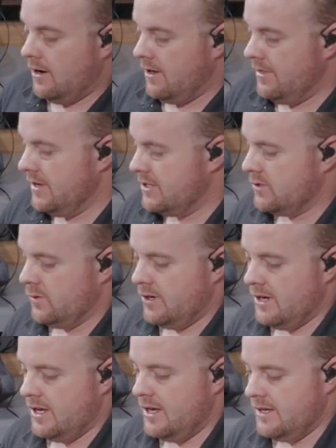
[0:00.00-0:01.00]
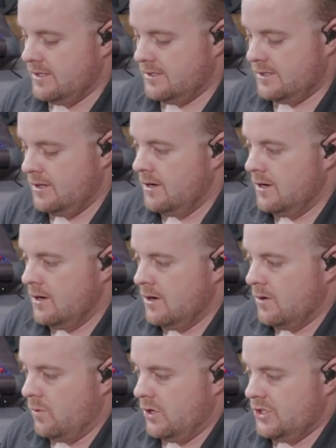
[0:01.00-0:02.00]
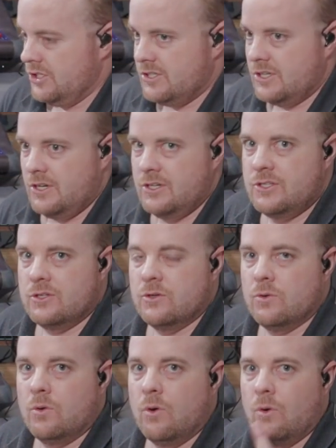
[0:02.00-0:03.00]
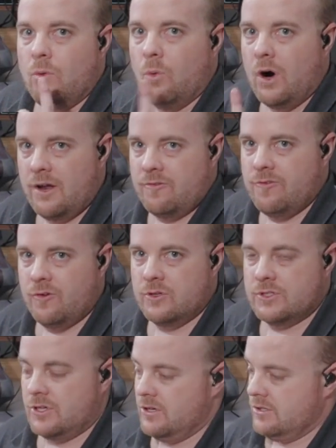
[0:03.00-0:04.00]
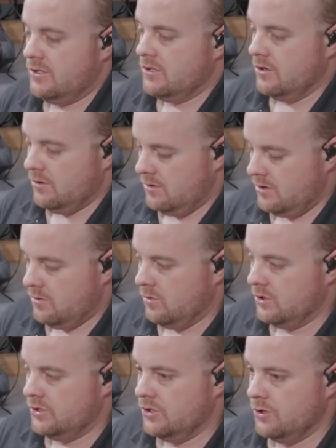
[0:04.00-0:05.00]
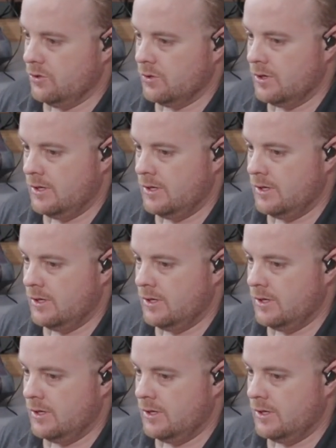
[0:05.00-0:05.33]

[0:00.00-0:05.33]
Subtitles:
on this one is we're just gonna do one full turn. So we'll do,